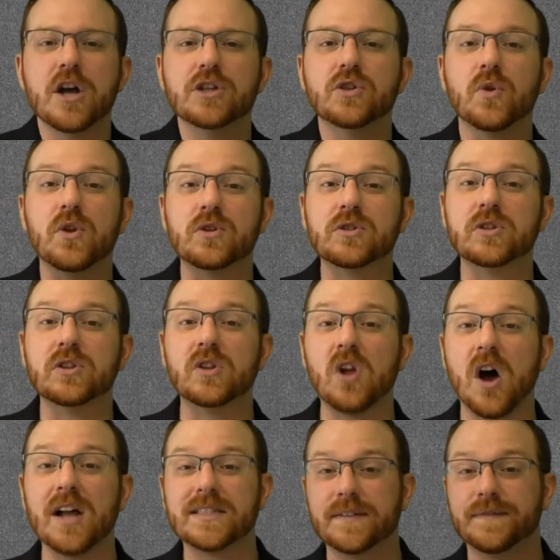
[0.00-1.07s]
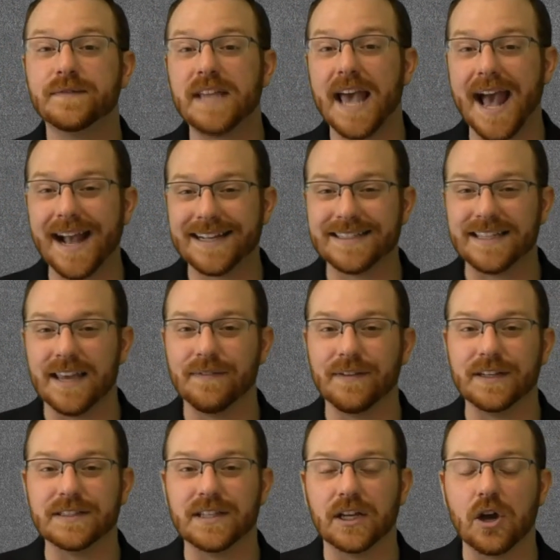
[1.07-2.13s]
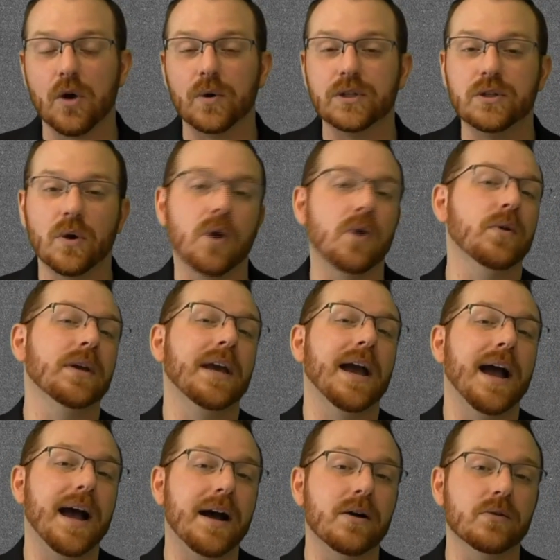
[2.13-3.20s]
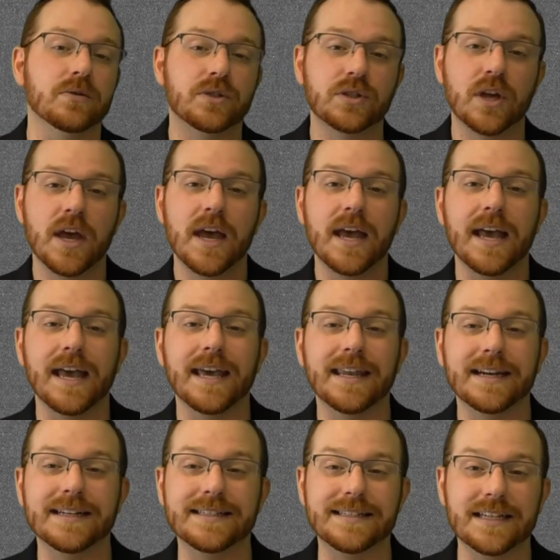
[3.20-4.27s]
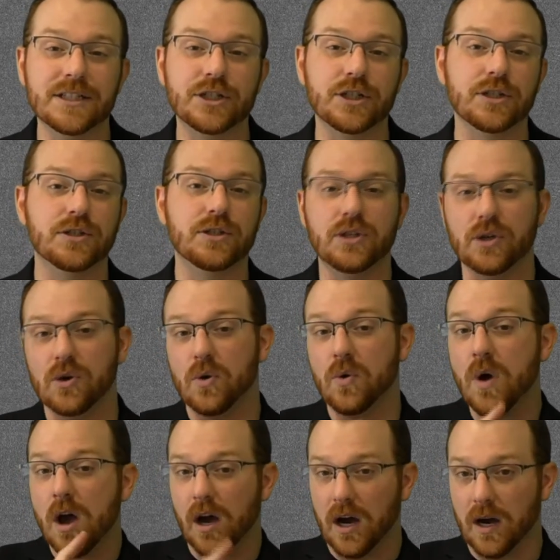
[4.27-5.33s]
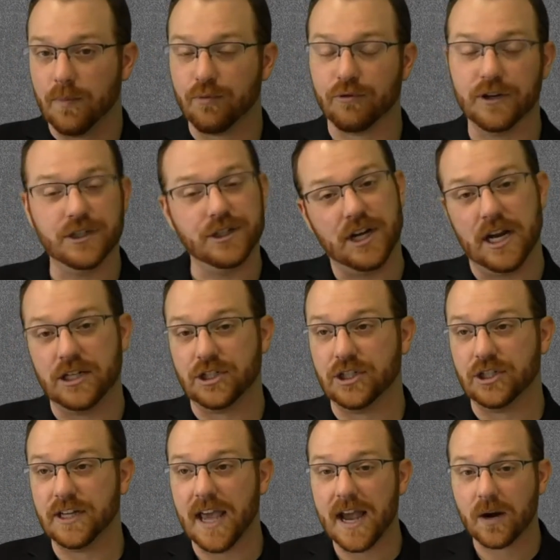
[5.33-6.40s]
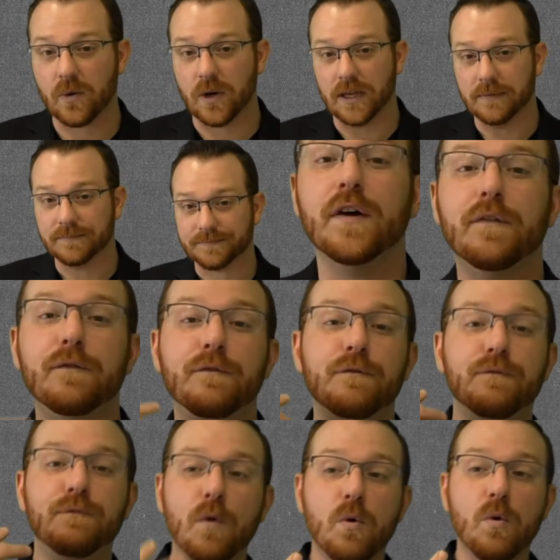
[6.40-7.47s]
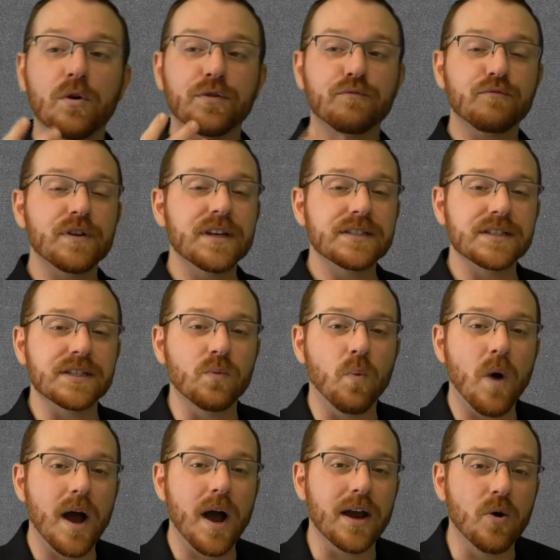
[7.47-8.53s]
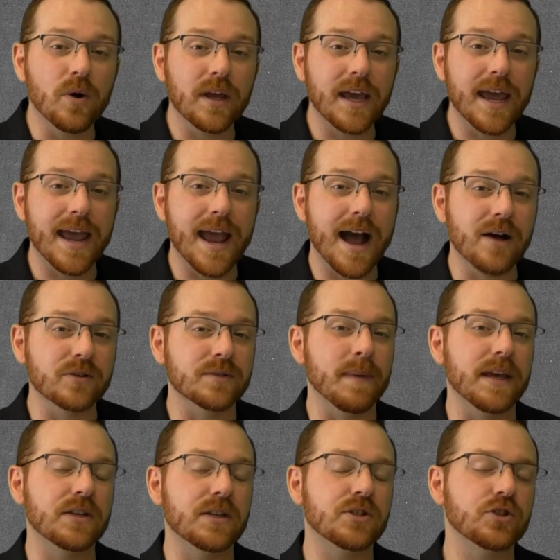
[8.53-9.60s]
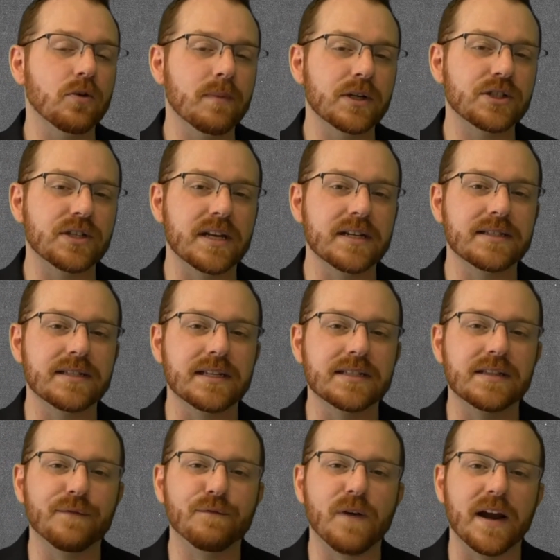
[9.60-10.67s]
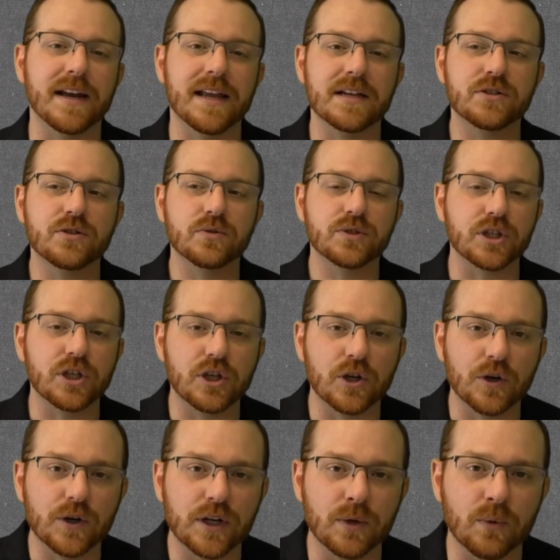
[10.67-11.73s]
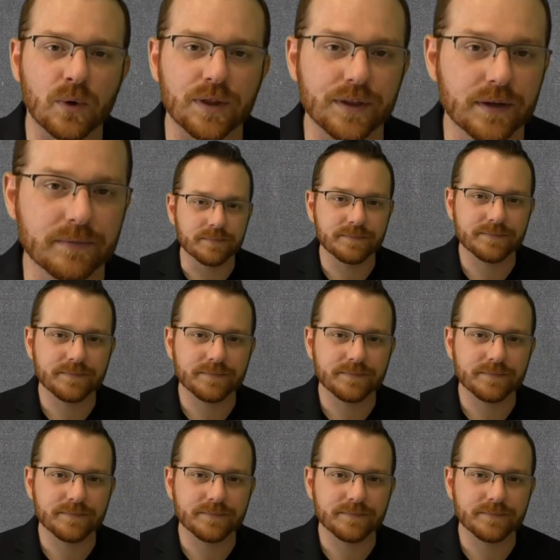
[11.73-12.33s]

So there's lots of tax savings that go into owning a house in addition to appreciation and equity. The fourth reason why owning a house makes so much sense is the financial security with it.